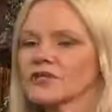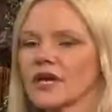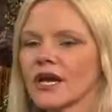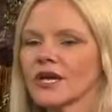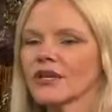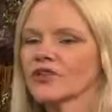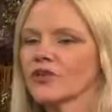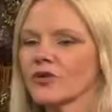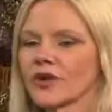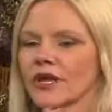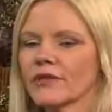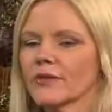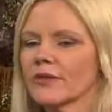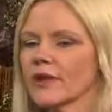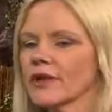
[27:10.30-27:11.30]
signing and
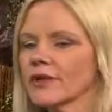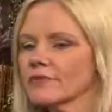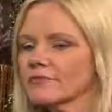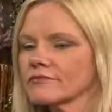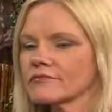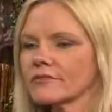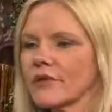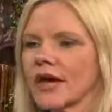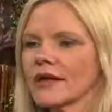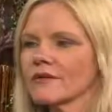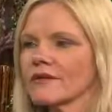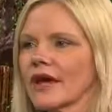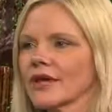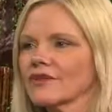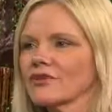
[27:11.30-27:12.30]
donate the money.
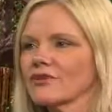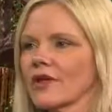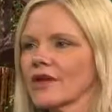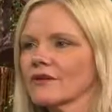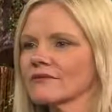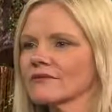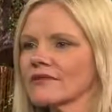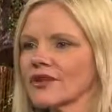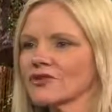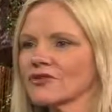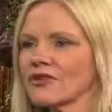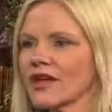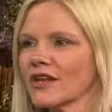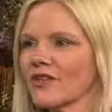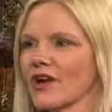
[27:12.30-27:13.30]
I do that. I do
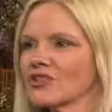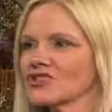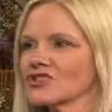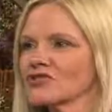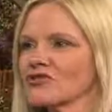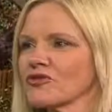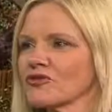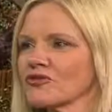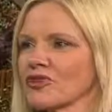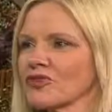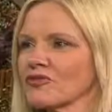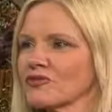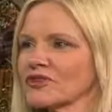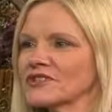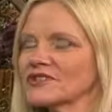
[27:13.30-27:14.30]
that a lot just for a
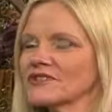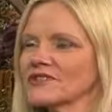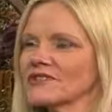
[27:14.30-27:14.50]
fun reason